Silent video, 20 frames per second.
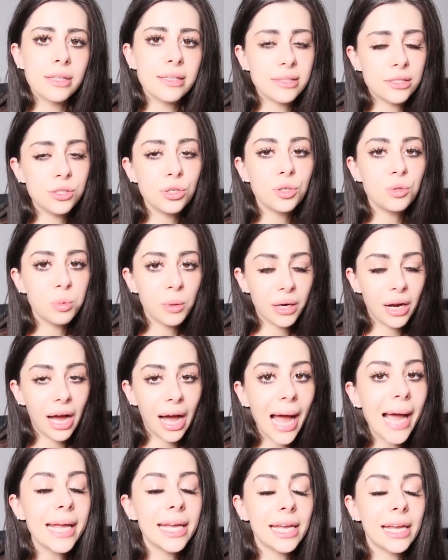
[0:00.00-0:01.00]
This dude went
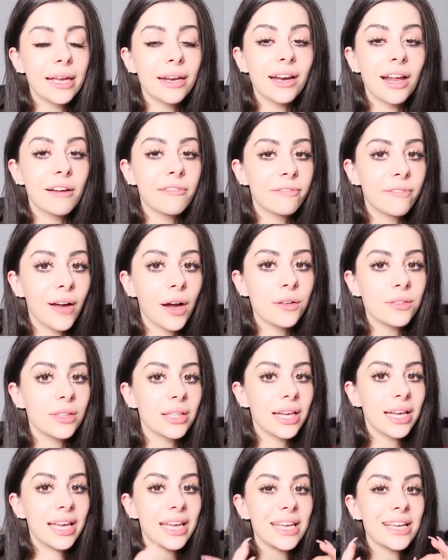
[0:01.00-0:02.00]
hiking and found
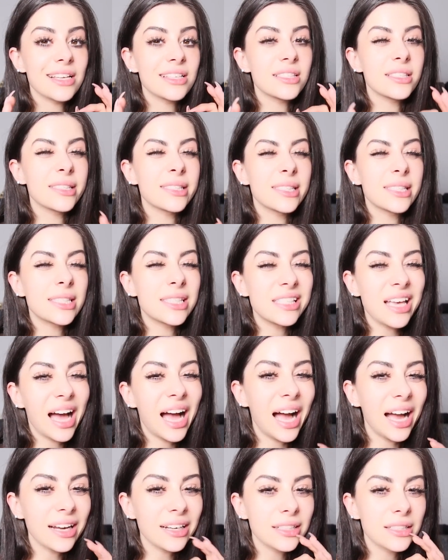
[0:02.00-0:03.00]
the
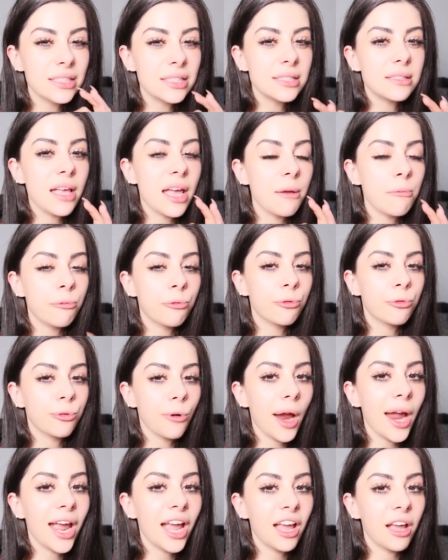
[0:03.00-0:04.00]
exact same
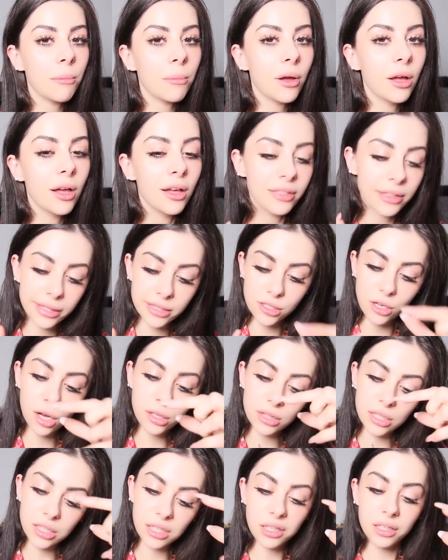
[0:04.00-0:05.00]
frame that's
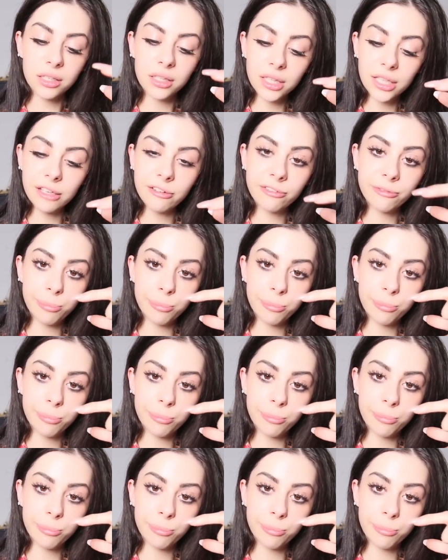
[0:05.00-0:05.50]
on the Clif